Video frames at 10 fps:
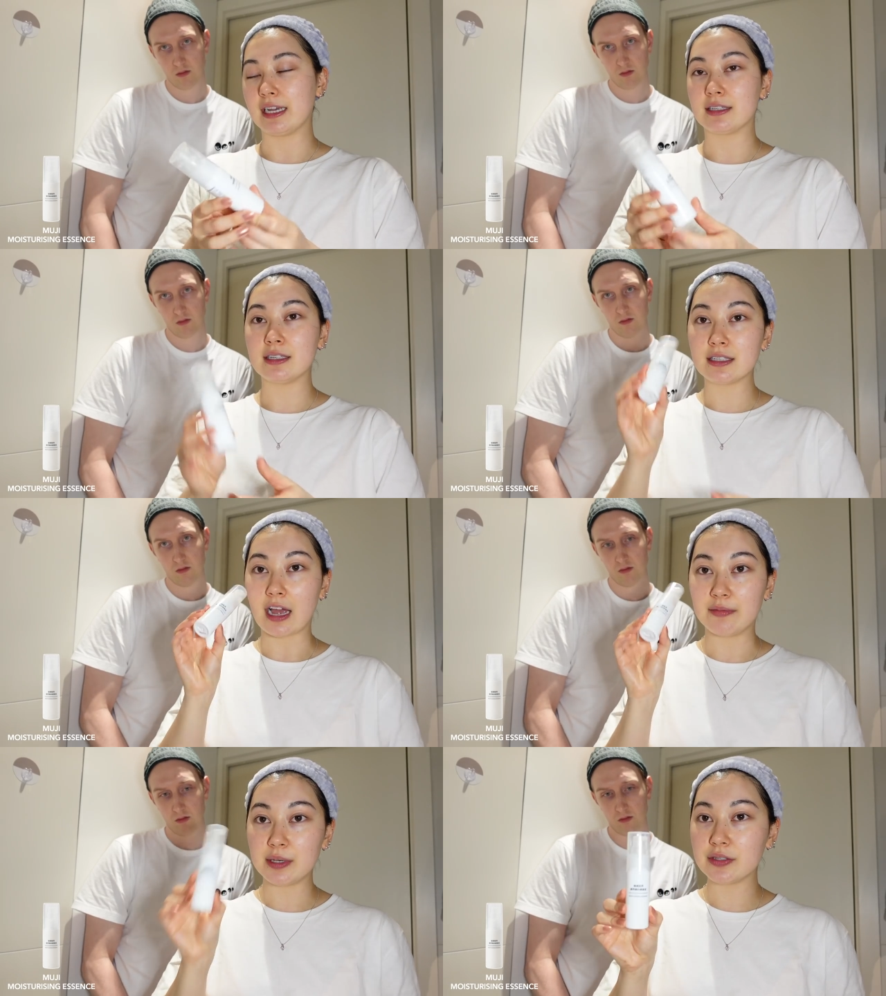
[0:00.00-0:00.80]
Speaker 1: Essence.
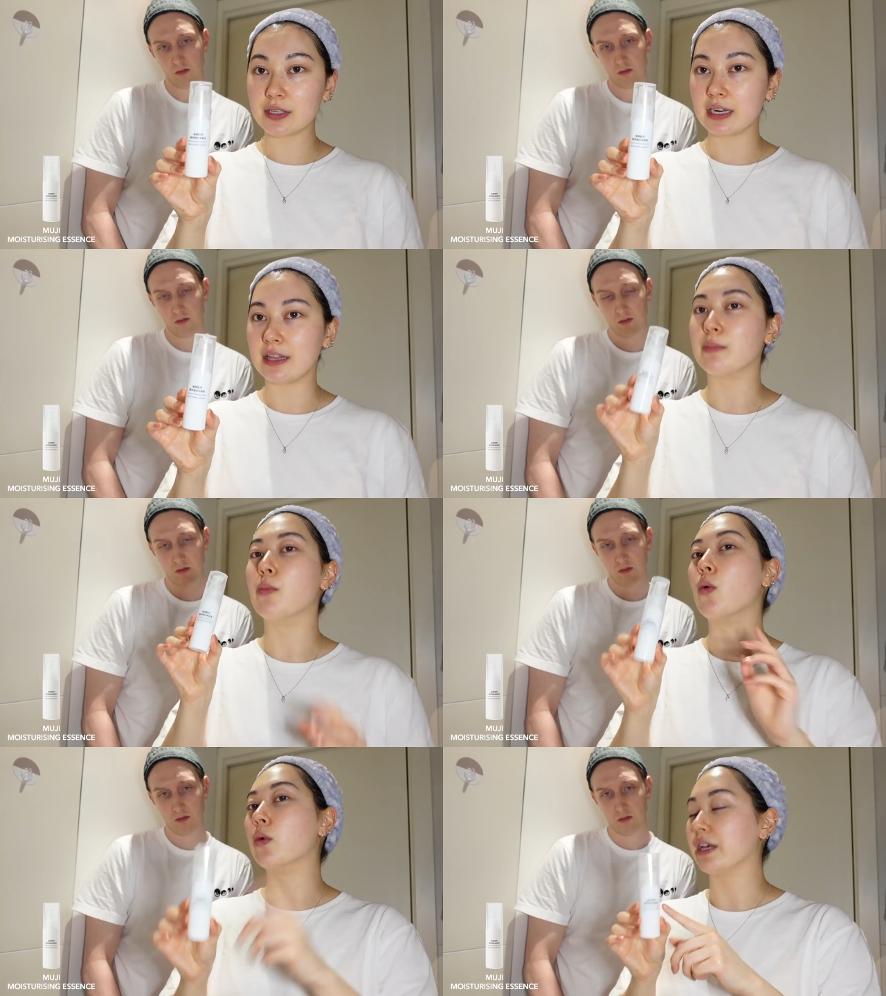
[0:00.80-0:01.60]
I've been mm. using it in the
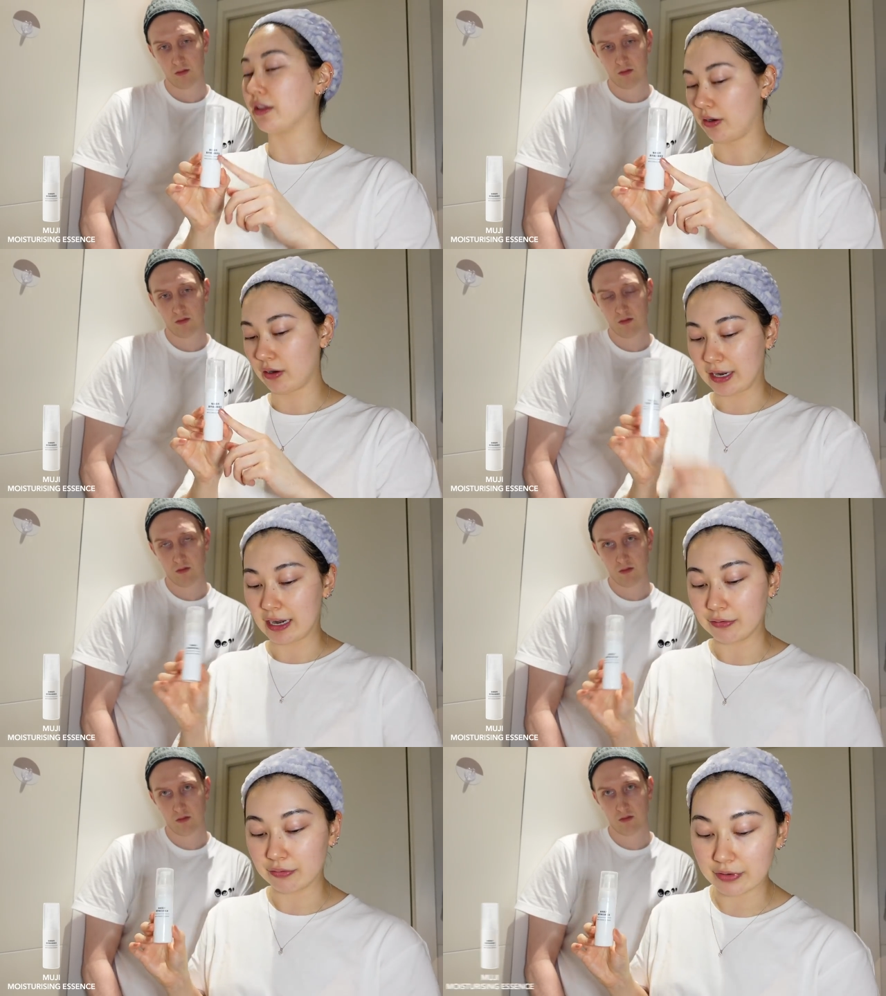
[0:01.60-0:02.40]
morning though,
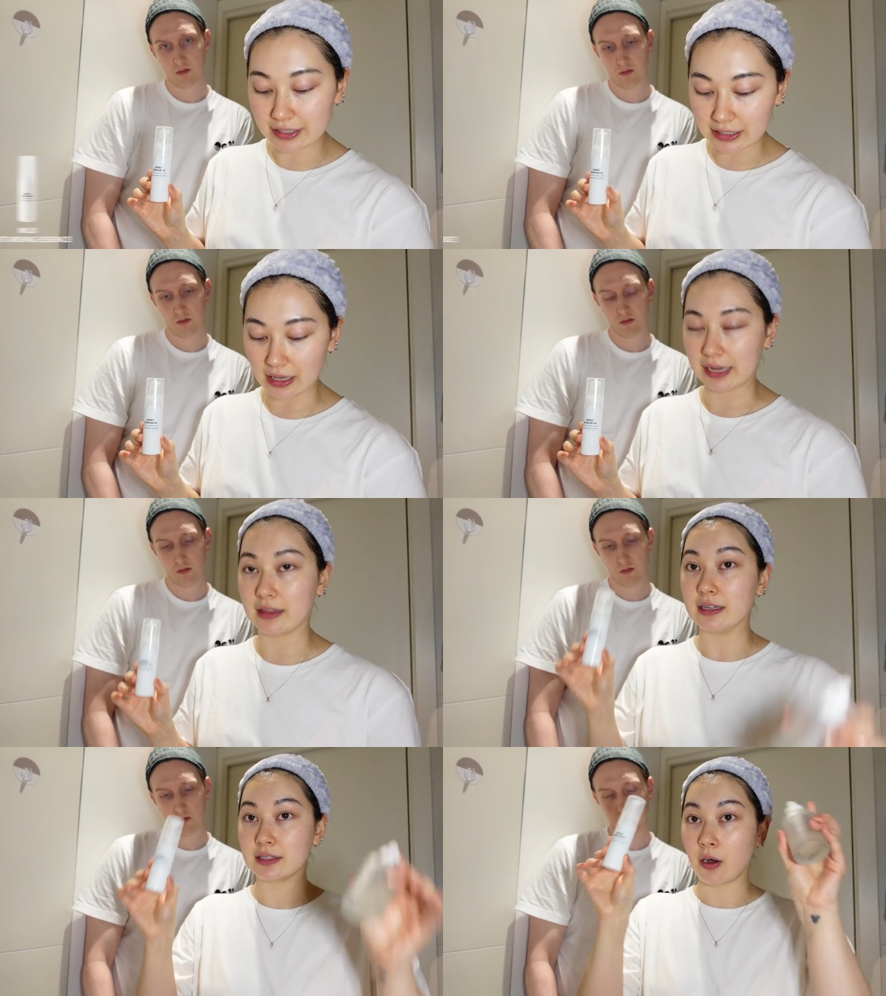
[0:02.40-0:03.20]
and I really
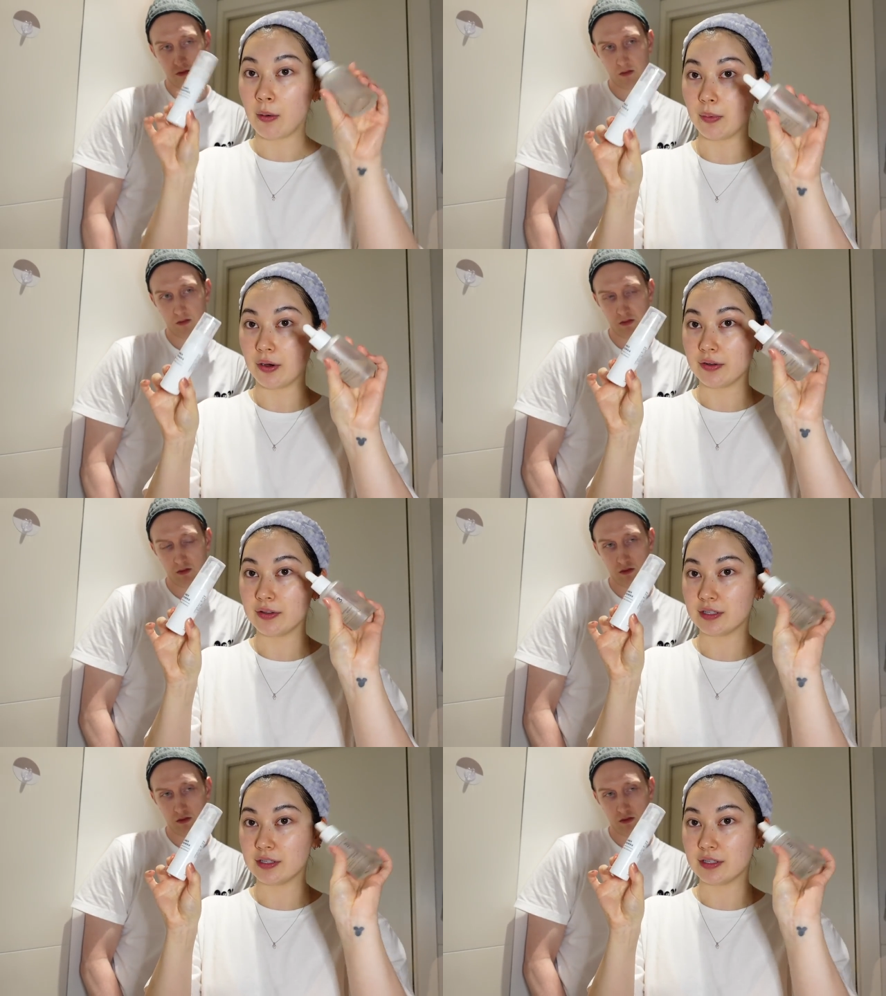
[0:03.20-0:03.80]
like this combo.